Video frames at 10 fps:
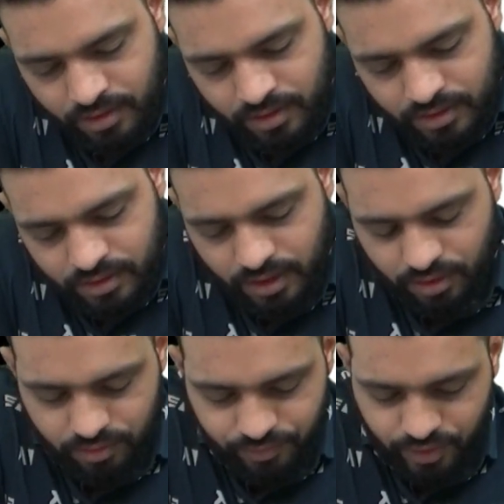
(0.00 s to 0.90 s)

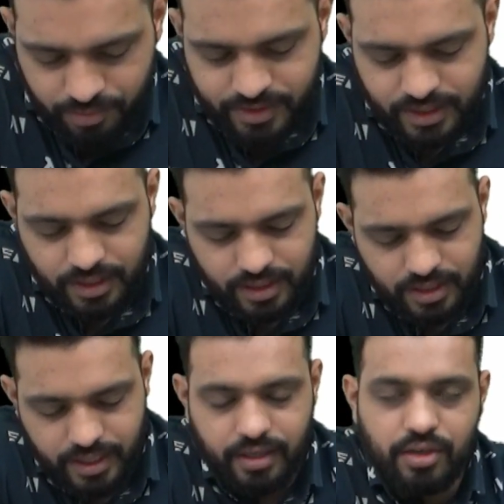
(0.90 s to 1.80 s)
Now, from ciliary
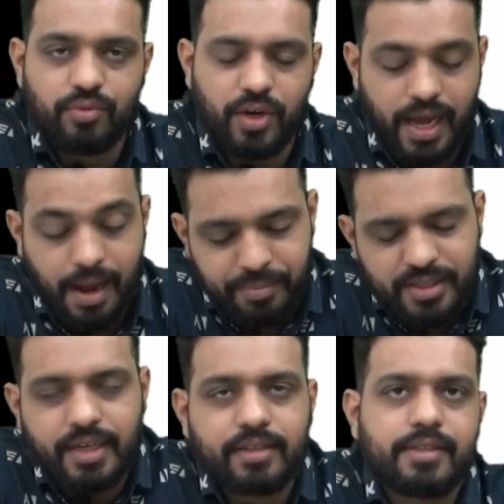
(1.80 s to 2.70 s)
ganglion, what happens
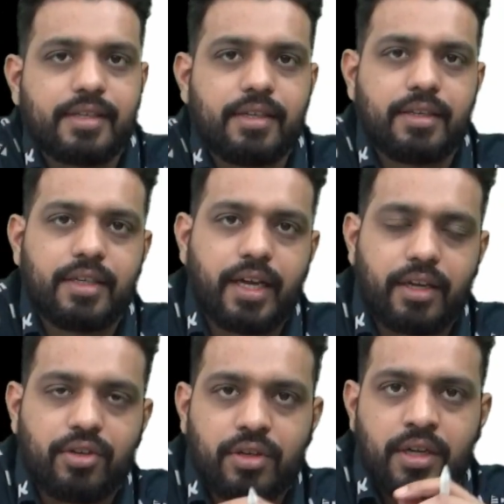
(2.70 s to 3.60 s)
at the ciliary
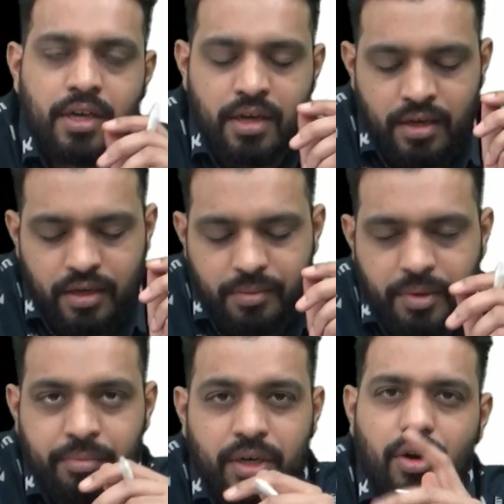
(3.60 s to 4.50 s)
ganglion?
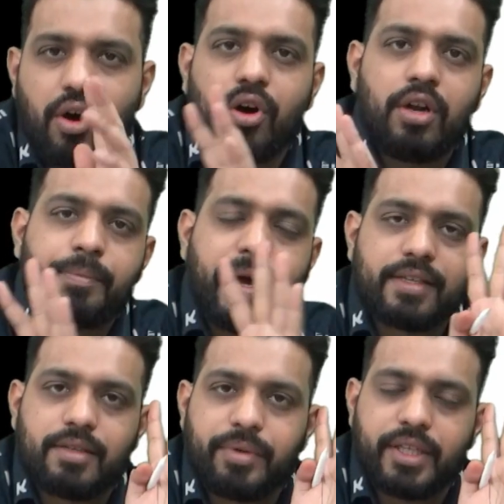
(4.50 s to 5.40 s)
Remember, all
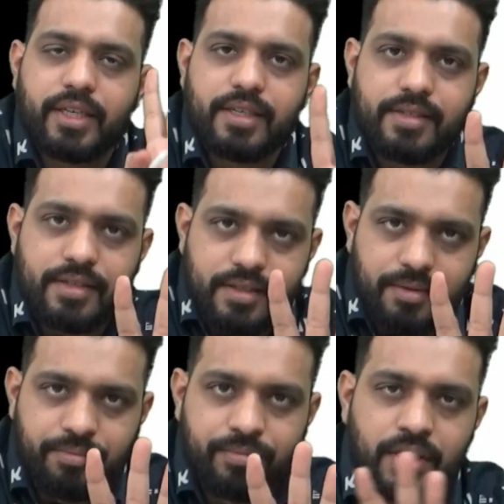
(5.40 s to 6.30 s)
parasympathetic
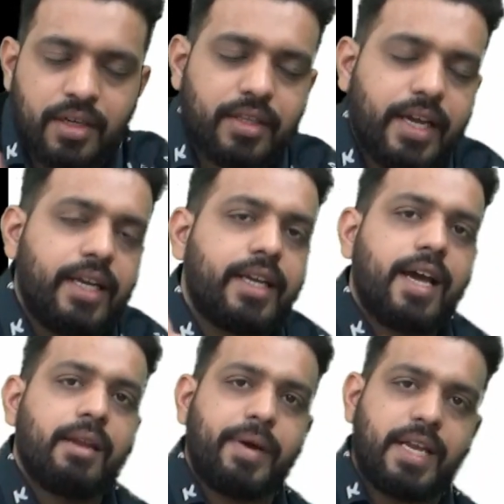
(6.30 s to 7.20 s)
system, the
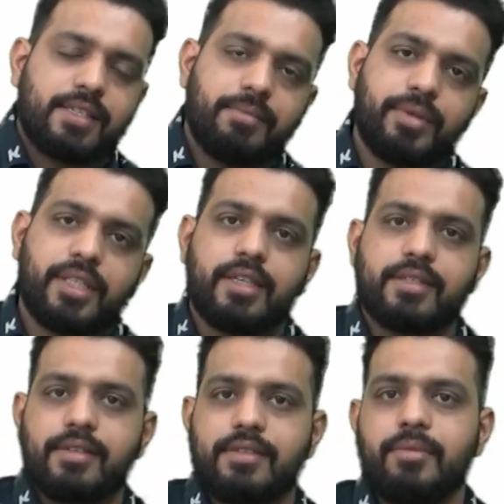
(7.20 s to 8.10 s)
entire parasympathetic
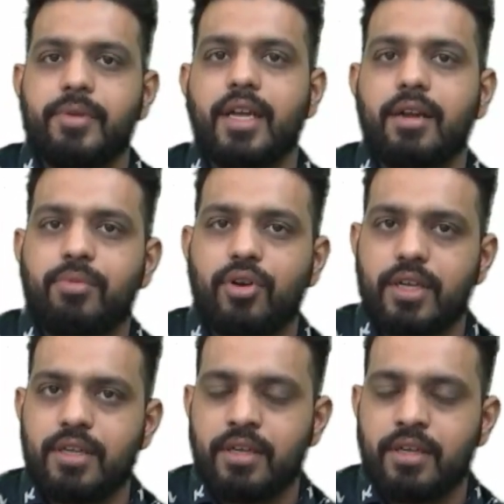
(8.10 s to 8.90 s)
system in our body,